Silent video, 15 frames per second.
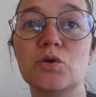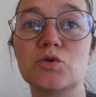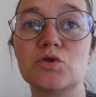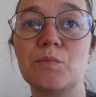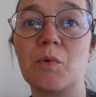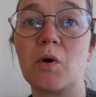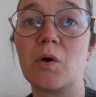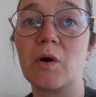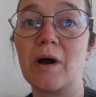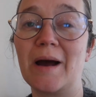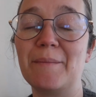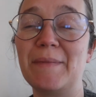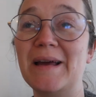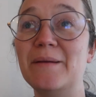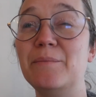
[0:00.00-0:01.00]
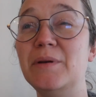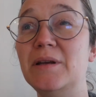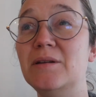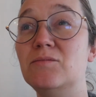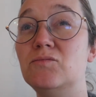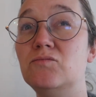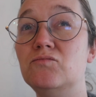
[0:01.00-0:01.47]
So tomorrow I might
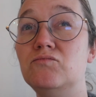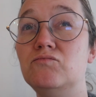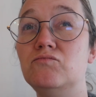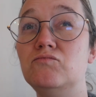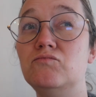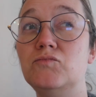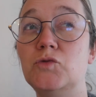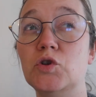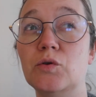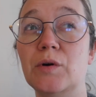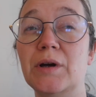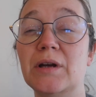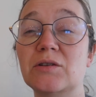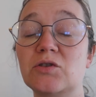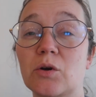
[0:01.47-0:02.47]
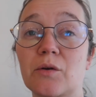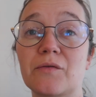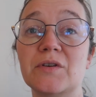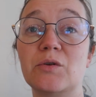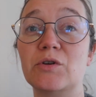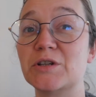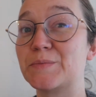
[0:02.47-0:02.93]
be doing sort
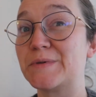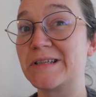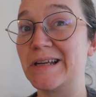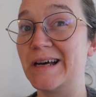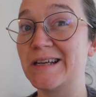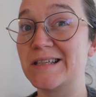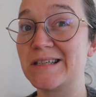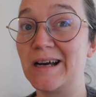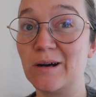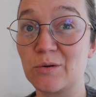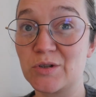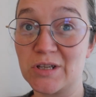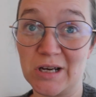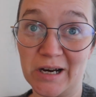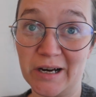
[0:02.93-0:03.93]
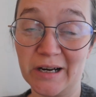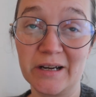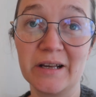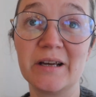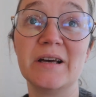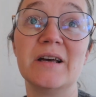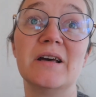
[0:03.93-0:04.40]
of Christmas lights
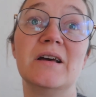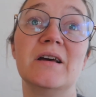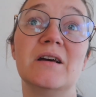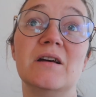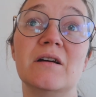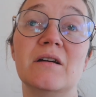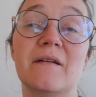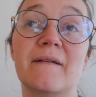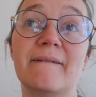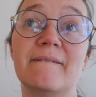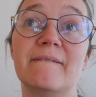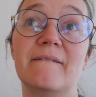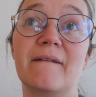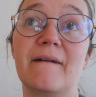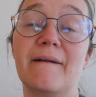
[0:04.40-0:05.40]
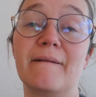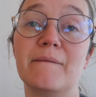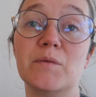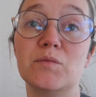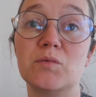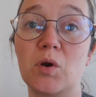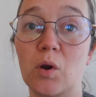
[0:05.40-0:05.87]
outside, um,